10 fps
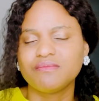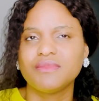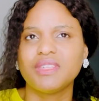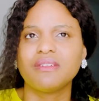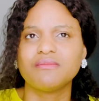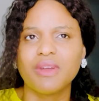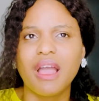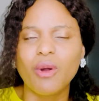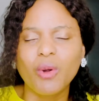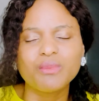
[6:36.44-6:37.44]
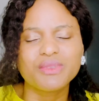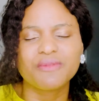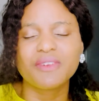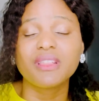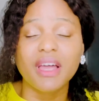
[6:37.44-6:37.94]
the homes
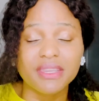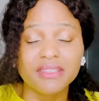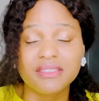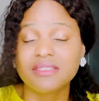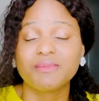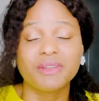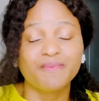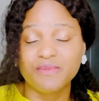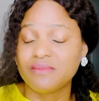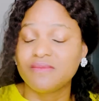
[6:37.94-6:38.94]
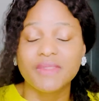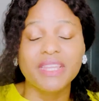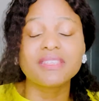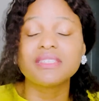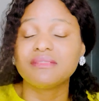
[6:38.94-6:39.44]
of clients, but
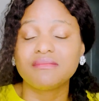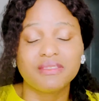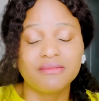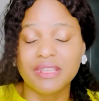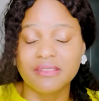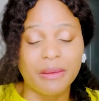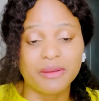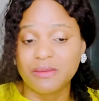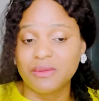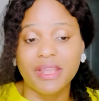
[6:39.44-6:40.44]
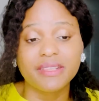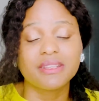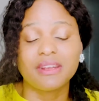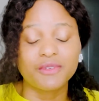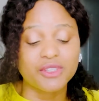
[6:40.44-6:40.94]
that's a I don't know. That's
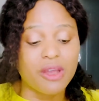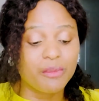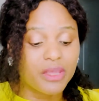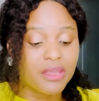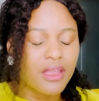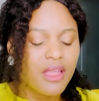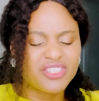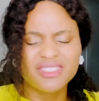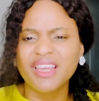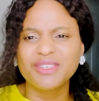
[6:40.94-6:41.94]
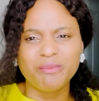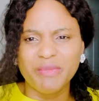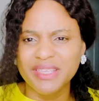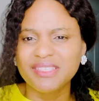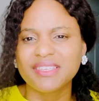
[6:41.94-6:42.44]
another topic. She's not
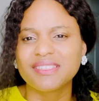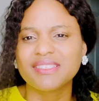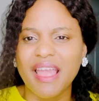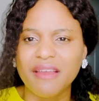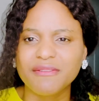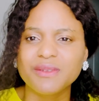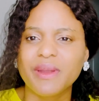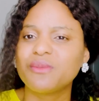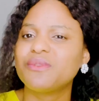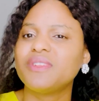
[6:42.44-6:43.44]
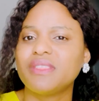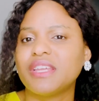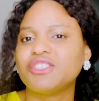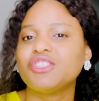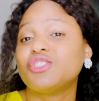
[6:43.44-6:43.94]
domestic staff, so I don't think
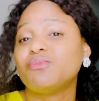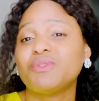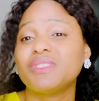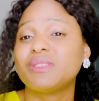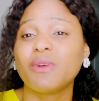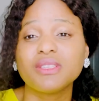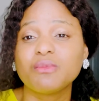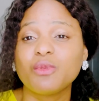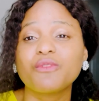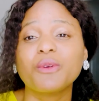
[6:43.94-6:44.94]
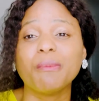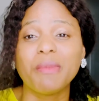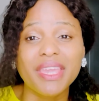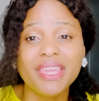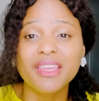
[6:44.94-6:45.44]
that she should be responsible for
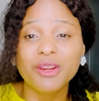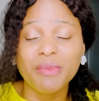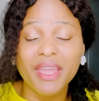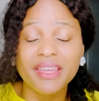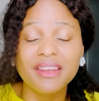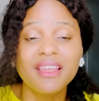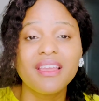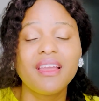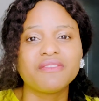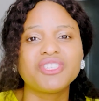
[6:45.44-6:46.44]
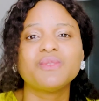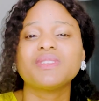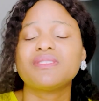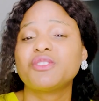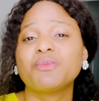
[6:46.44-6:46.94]
making her bed. If she
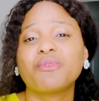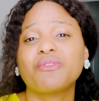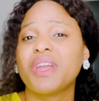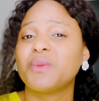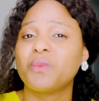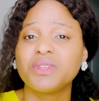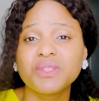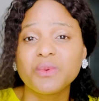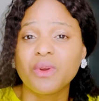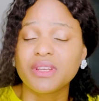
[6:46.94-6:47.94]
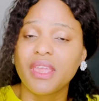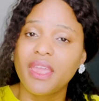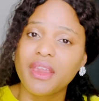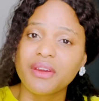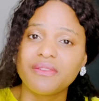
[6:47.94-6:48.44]
was there to provide one-to-one
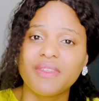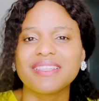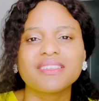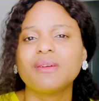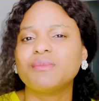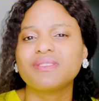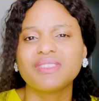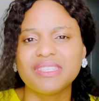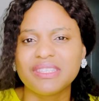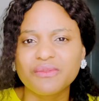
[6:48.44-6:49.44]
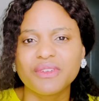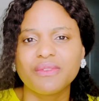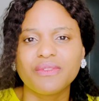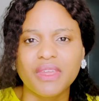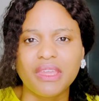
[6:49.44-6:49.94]
care, that's a completely
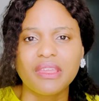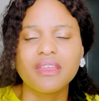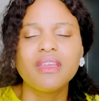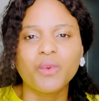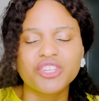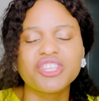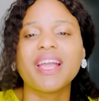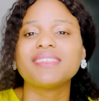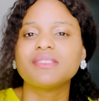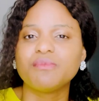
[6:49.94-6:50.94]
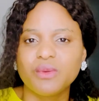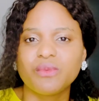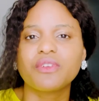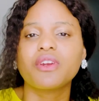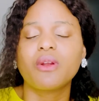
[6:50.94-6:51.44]
different thing where she has to be
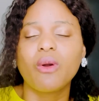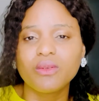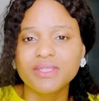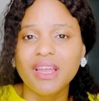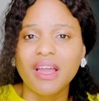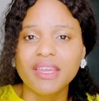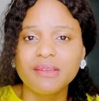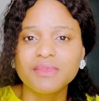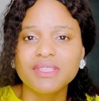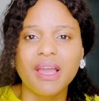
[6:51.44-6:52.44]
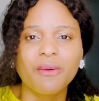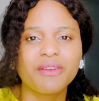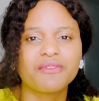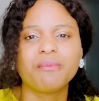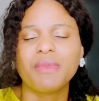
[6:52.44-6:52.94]
with her at all times.
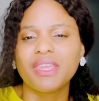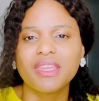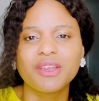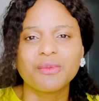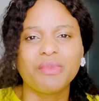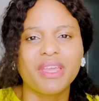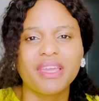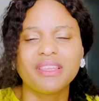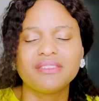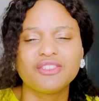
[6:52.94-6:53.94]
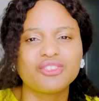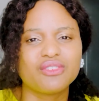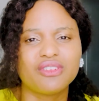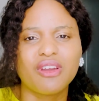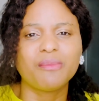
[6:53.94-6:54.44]
However, making her bed
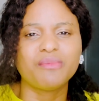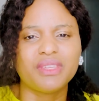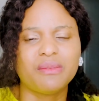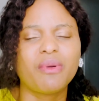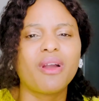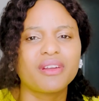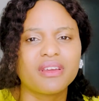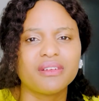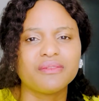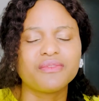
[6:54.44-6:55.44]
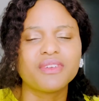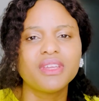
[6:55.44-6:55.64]
should not be part of